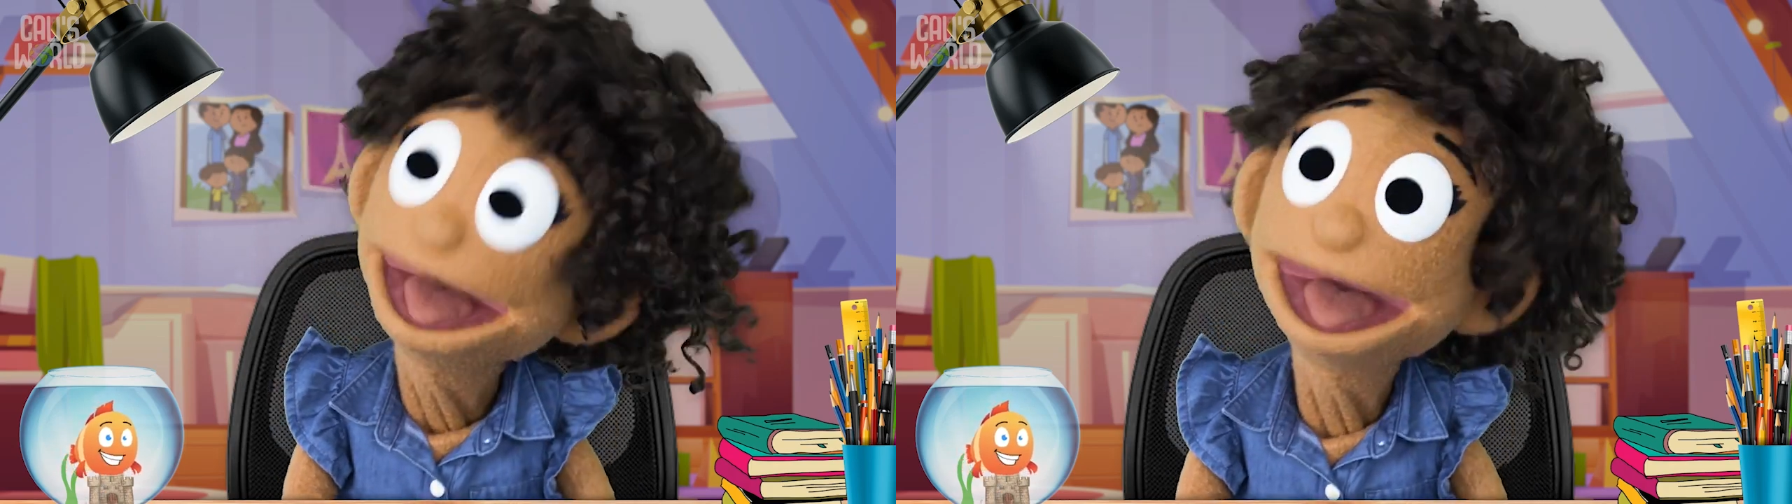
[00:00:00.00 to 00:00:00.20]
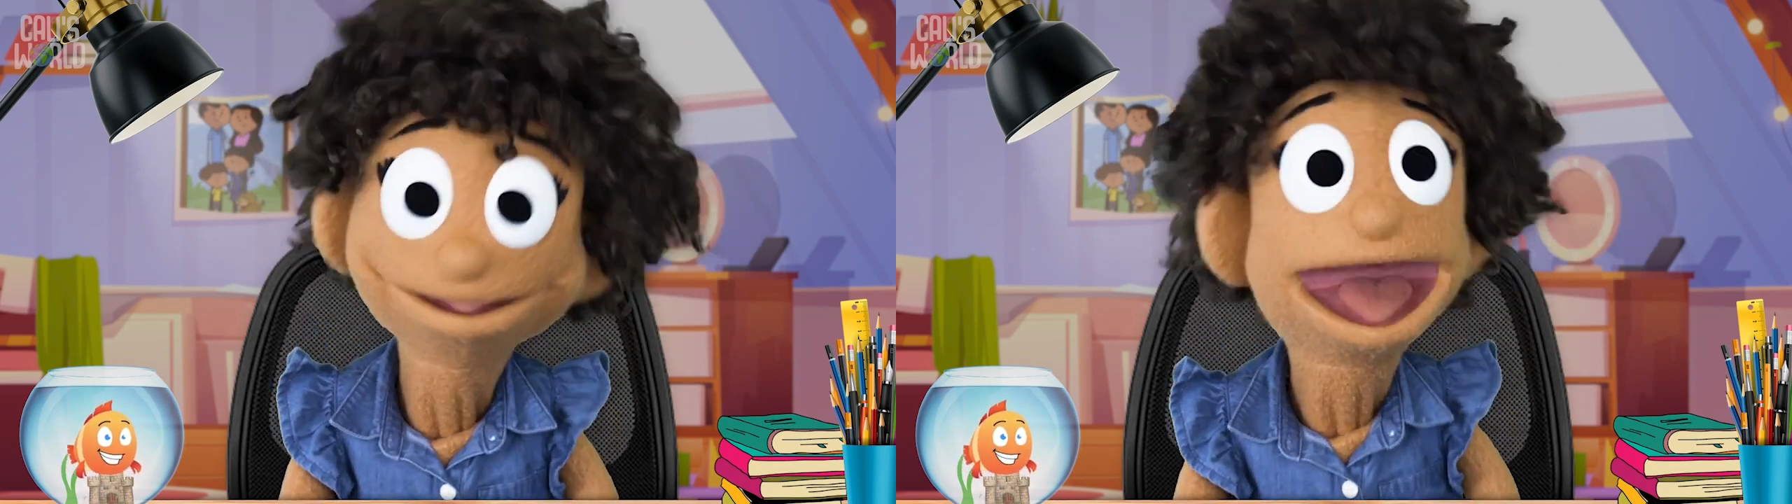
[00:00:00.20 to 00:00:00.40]

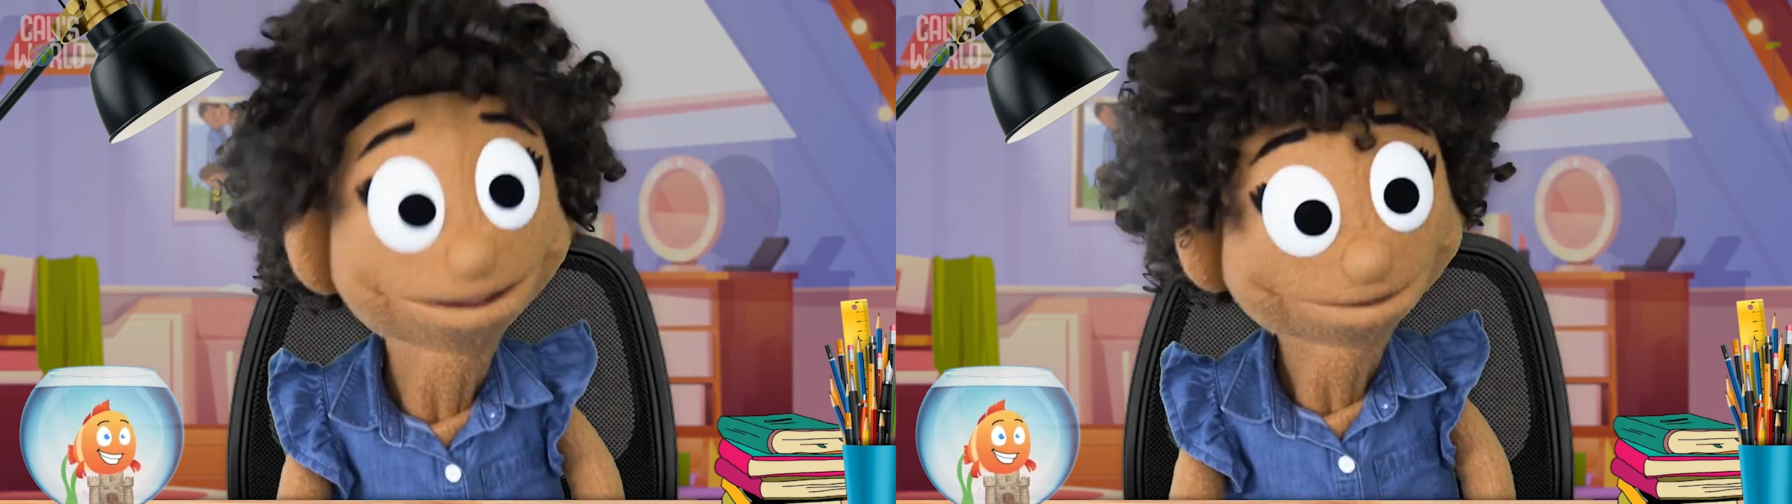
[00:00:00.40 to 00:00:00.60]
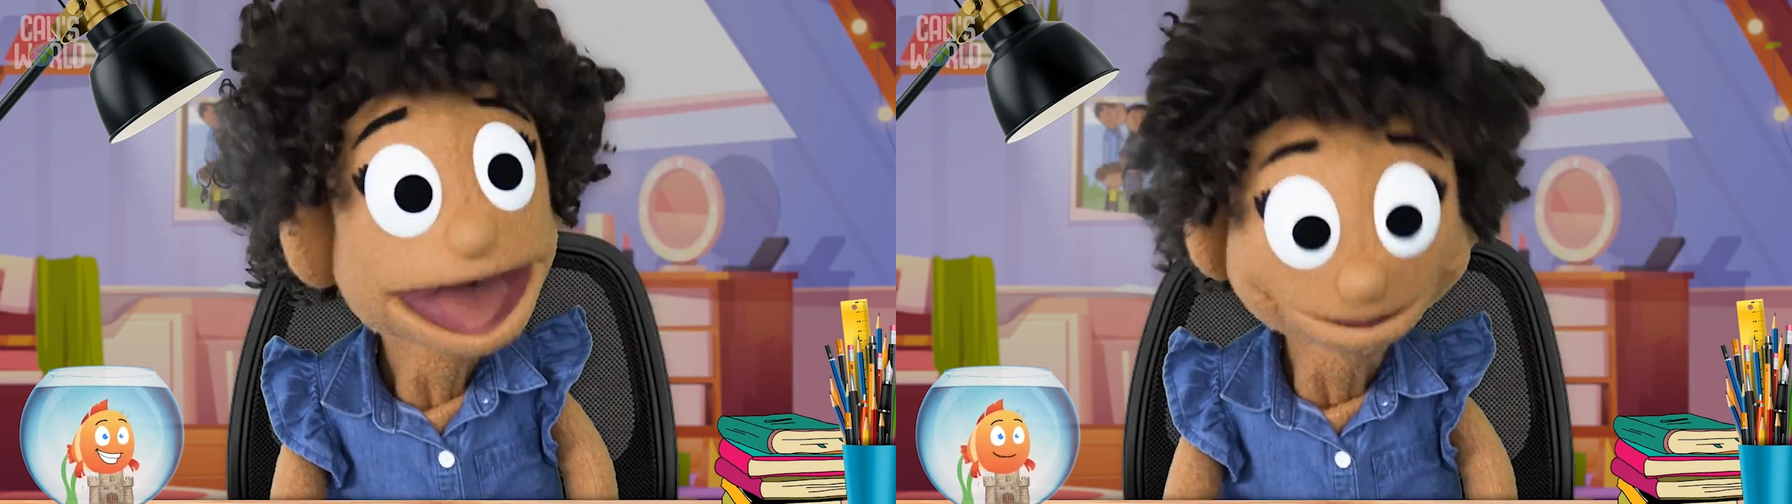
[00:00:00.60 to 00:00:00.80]
have a
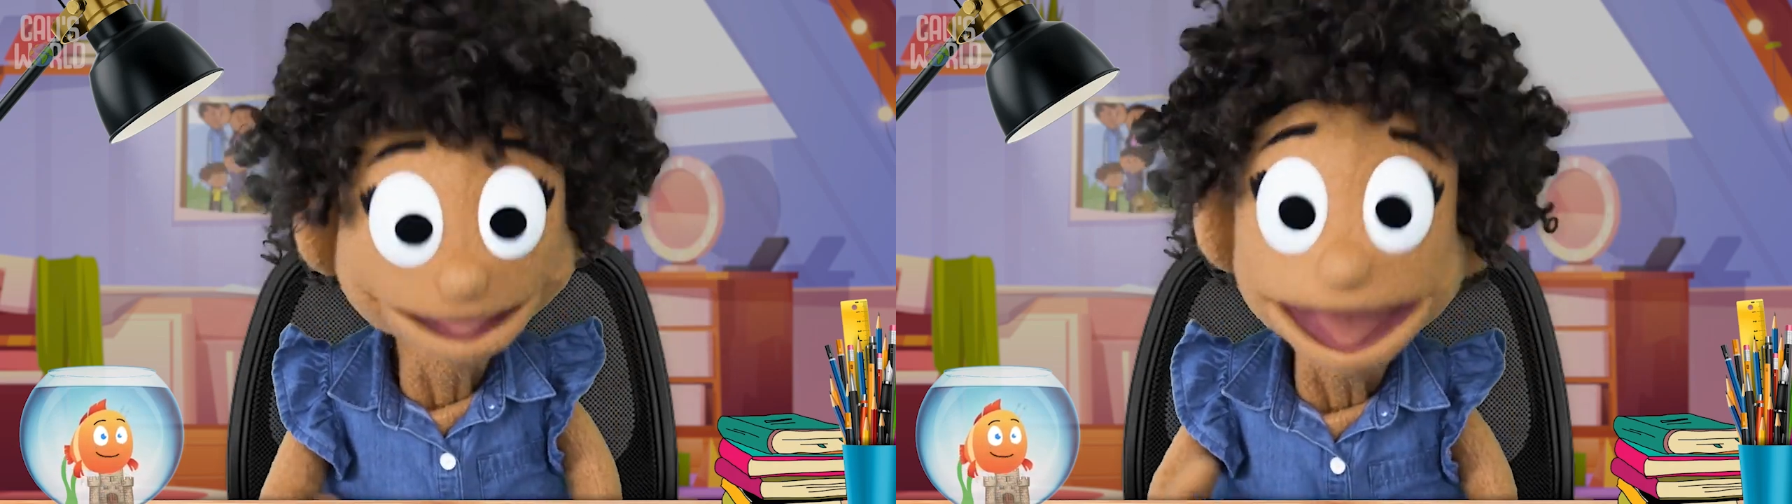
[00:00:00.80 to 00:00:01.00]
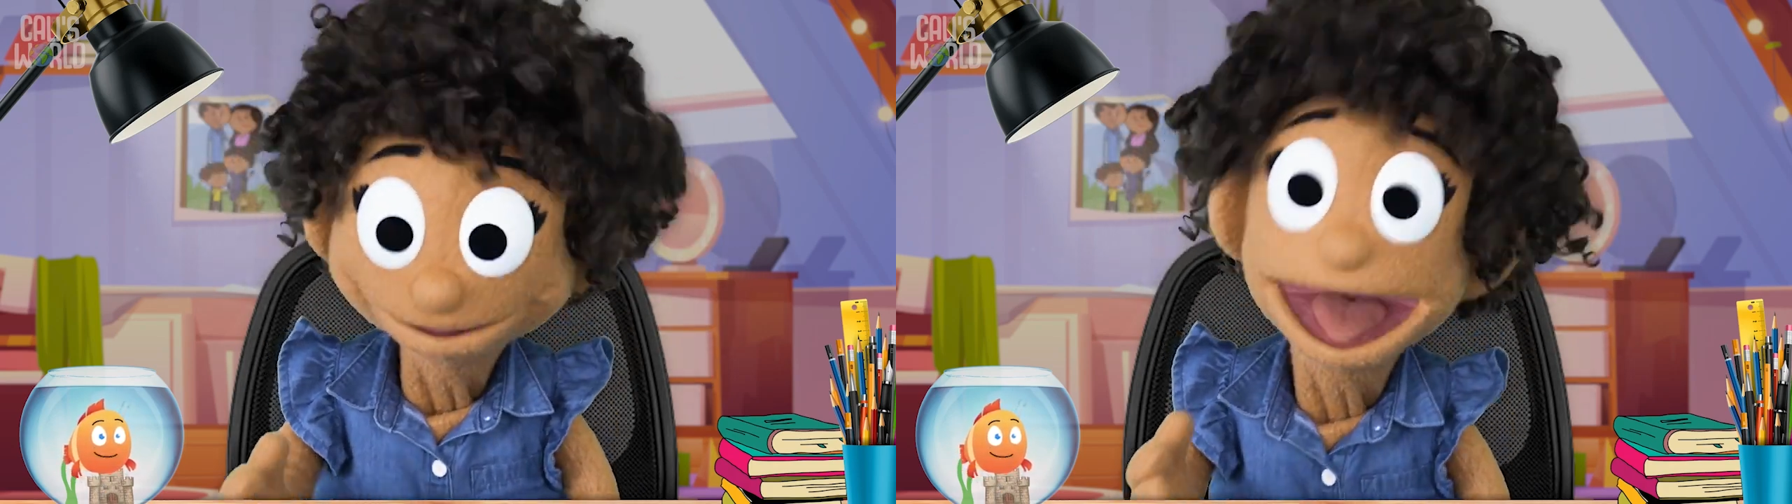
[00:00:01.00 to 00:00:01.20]
lot to say